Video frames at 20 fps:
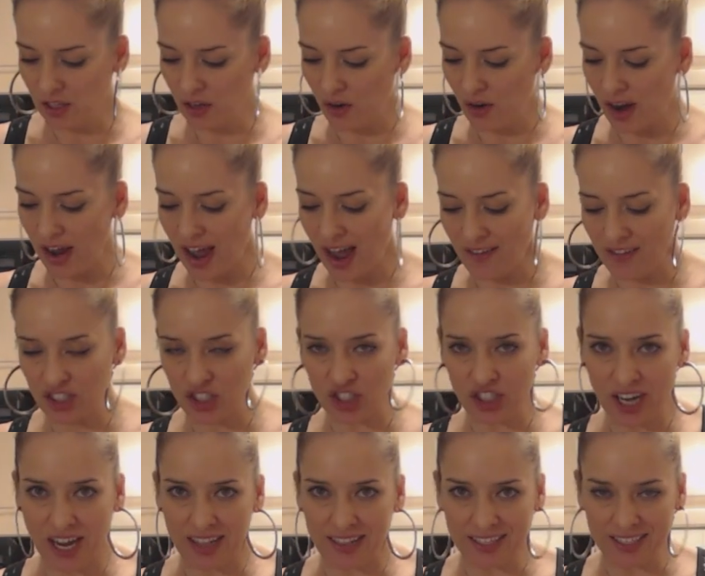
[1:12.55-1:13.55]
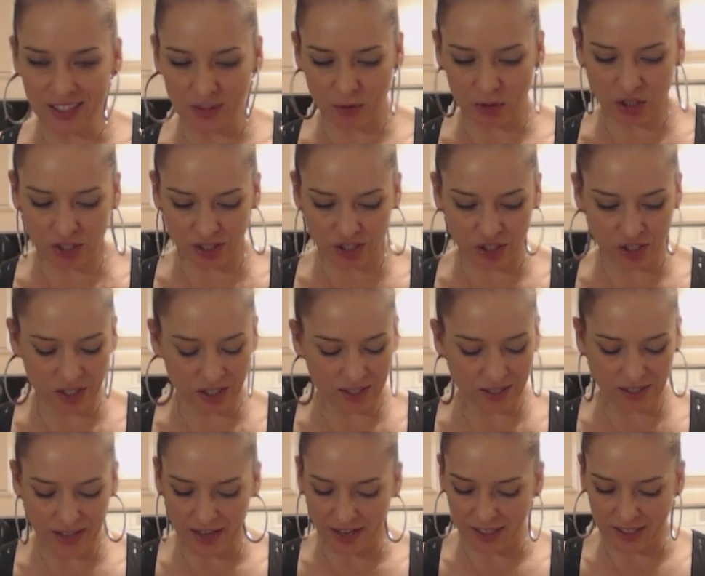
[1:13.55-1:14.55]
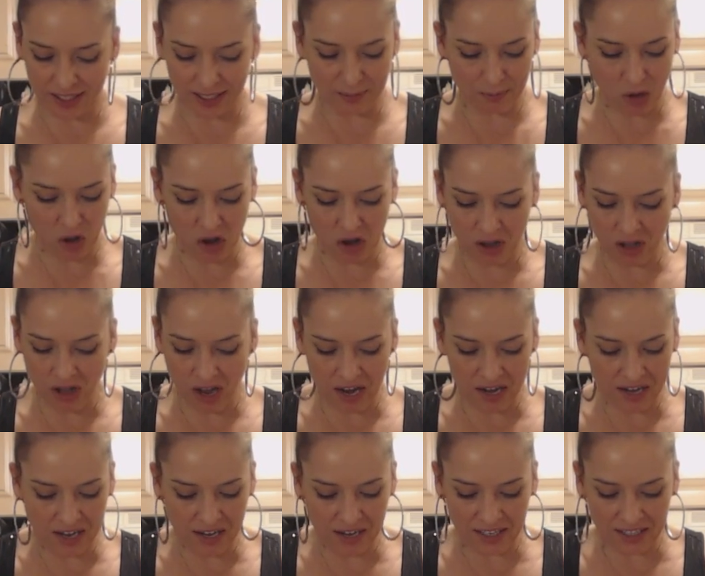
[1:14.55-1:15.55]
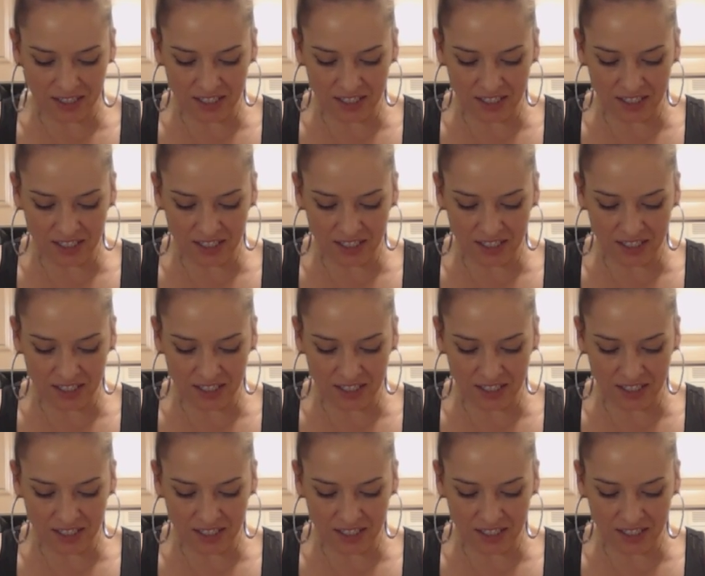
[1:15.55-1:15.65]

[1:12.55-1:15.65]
So I have a shallot, which is just like a small onion.